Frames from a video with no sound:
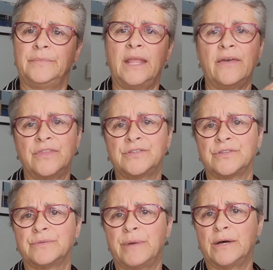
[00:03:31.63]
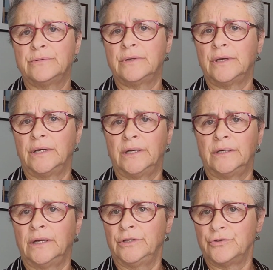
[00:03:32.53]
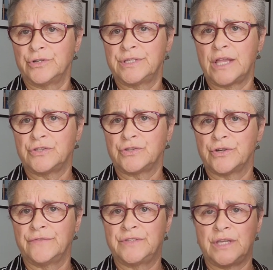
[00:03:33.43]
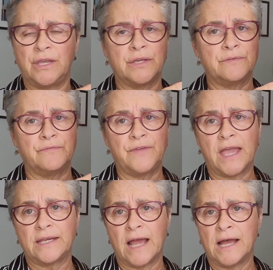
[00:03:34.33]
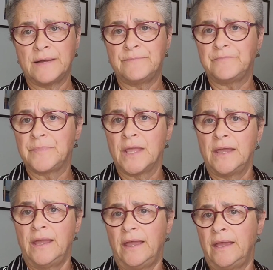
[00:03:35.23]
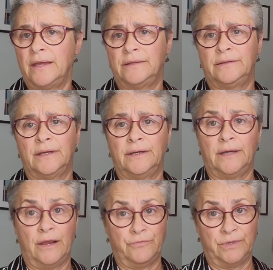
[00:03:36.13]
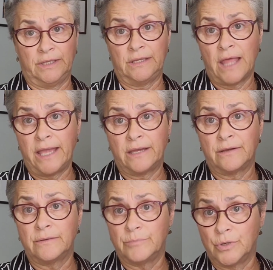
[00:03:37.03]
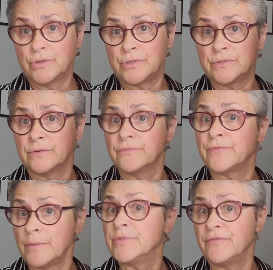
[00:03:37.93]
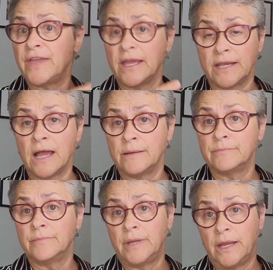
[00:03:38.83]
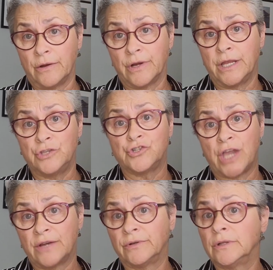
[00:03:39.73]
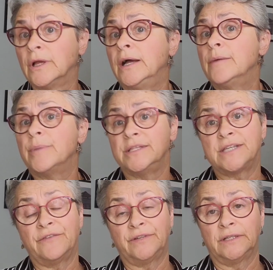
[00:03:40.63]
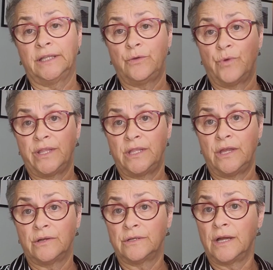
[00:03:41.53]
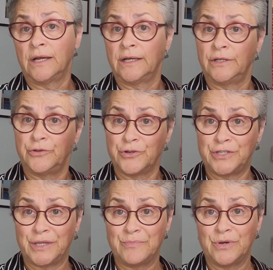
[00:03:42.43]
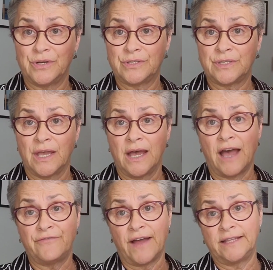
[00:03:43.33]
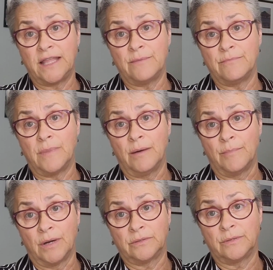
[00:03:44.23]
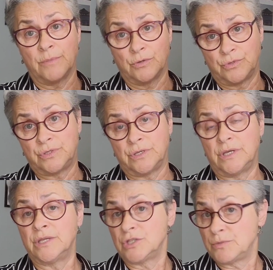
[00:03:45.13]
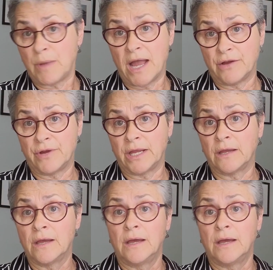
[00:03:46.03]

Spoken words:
yeah, this is about a nurse that serves in Vietnam. And I really like books from the Vietnam era in general, but definitely when they're nursing books, I find them among the most inspiring.